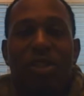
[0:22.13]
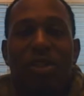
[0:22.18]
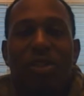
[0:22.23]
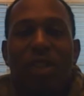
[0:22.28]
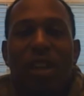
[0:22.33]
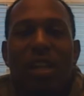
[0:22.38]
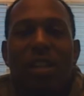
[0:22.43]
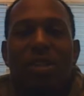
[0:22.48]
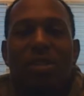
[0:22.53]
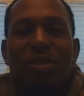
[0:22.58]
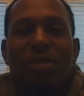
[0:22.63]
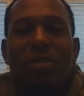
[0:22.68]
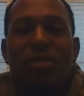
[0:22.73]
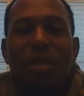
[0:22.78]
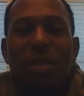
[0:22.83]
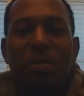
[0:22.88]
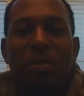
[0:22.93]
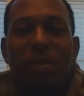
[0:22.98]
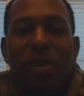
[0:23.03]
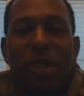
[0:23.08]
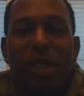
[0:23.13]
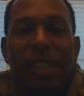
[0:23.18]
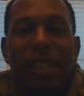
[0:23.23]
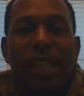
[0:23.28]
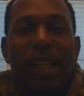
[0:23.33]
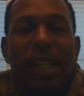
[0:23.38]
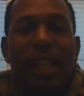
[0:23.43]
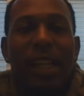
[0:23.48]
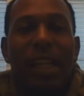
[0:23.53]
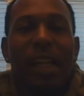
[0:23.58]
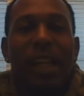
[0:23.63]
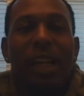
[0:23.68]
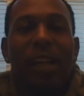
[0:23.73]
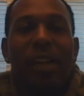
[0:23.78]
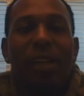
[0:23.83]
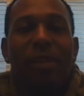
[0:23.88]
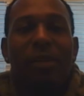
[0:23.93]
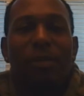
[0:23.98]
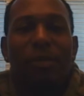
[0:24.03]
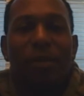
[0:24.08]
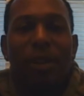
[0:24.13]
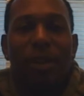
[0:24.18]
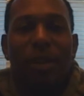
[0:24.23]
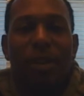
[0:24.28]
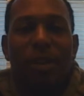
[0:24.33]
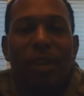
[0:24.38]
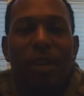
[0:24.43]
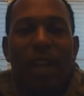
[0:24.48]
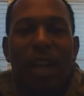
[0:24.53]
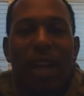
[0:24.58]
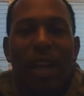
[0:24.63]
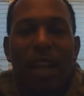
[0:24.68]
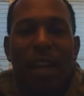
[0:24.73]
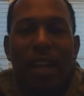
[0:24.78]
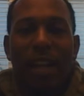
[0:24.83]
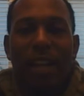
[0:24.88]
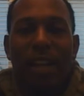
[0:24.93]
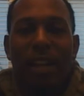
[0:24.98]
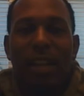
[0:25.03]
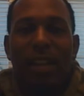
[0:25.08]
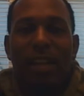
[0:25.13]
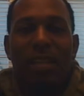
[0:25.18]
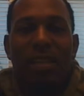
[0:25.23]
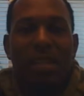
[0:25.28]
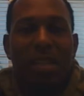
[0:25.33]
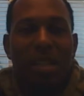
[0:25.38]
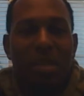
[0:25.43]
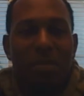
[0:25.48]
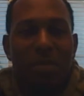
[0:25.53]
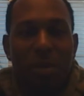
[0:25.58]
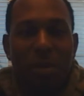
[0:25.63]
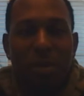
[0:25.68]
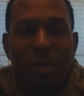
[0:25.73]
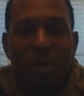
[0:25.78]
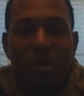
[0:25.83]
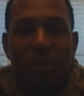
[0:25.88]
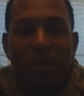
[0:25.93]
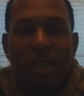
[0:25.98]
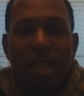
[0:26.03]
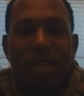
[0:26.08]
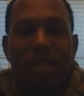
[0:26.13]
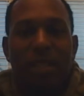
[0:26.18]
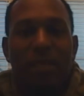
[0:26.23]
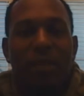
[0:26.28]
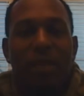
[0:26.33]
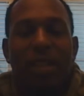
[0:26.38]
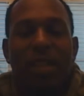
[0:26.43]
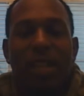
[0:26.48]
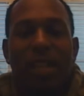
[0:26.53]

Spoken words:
tried to simply convert a typical face to face